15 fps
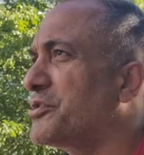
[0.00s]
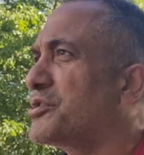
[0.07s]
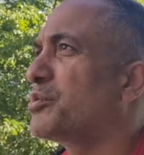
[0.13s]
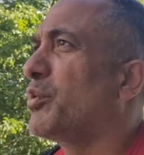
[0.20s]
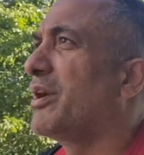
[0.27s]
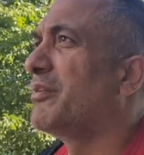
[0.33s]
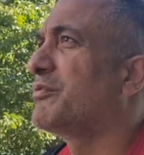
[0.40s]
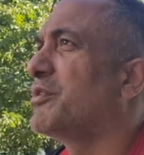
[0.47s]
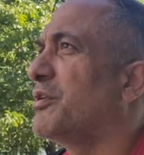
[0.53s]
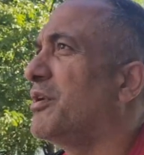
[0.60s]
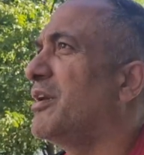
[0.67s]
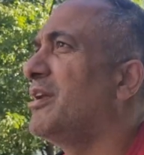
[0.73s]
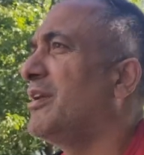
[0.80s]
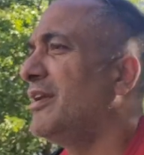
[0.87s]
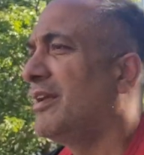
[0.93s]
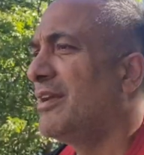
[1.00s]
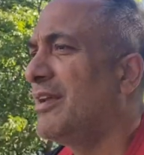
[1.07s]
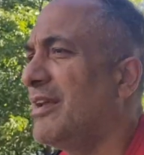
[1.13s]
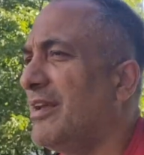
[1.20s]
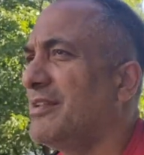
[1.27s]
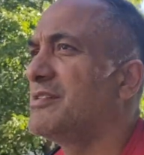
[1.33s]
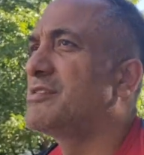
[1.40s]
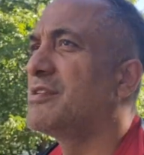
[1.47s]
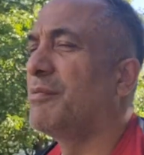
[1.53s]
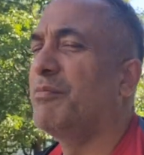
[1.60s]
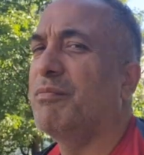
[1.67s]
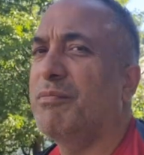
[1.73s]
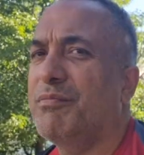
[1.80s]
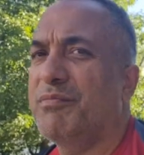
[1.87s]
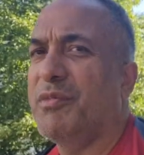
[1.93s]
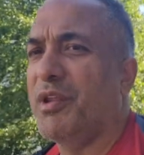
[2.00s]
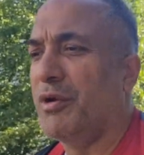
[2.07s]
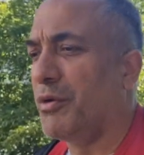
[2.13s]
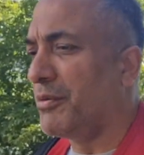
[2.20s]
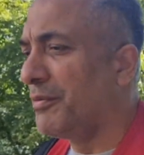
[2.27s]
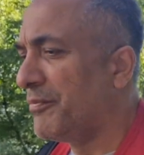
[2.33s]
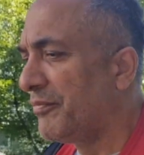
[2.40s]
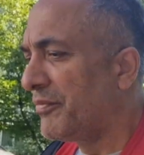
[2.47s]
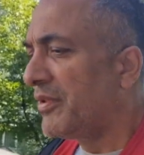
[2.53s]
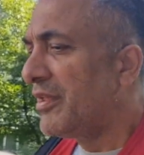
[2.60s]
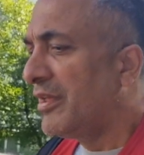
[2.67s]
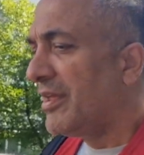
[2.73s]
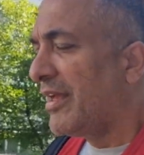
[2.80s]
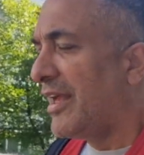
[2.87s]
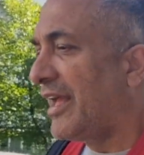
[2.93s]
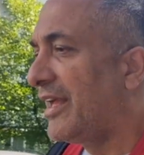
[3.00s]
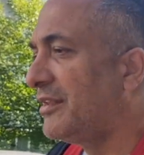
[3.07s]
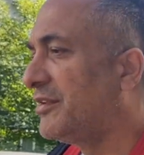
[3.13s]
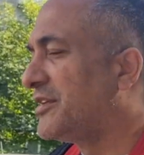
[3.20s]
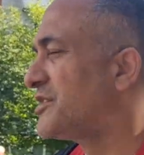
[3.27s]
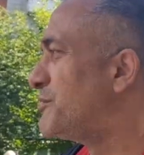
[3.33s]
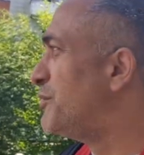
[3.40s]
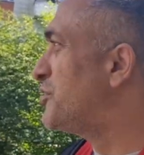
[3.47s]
Swift or and some, you know, A-list